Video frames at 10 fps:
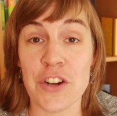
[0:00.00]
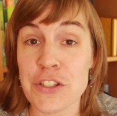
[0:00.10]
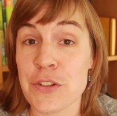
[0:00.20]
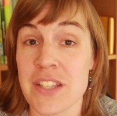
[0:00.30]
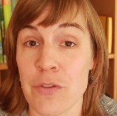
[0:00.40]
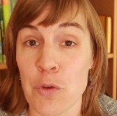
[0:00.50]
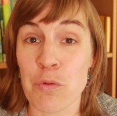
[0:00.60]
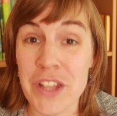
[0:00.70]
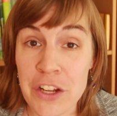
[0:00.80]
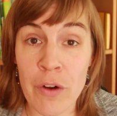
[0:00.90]
There are also several
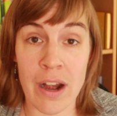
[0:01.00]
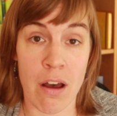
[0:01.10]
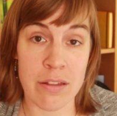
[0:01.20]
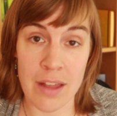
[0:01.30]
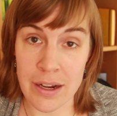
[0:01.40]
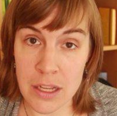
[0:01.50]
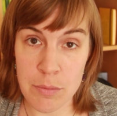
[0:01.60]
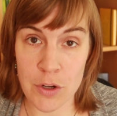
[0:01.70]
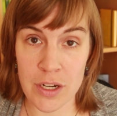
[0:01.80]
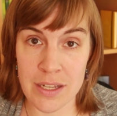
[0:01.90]
really great online
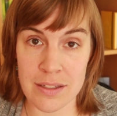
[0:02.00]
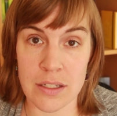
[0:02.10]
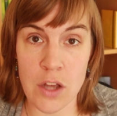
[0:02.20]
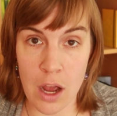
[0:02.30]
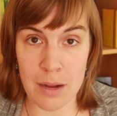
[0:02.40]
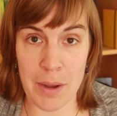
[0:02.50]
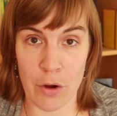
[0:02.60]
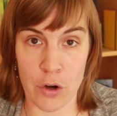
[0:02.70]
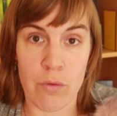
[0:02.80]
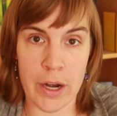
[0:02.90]
communities that talk
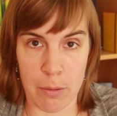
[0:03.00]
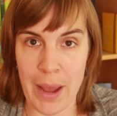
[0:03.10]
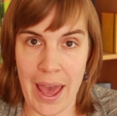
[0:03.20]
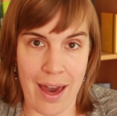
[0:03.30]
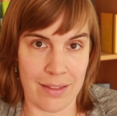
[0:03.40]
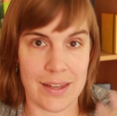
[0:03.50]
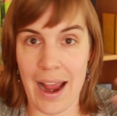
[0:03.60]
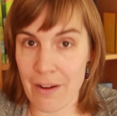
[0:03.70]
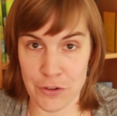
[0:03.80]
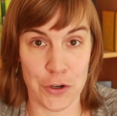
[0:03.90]
about career paths
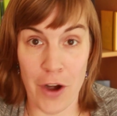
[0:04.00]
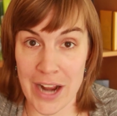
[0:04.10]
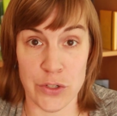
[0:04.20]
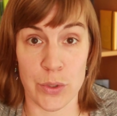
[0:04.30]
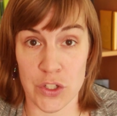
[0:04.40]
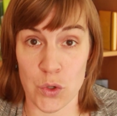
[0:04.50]
after graduate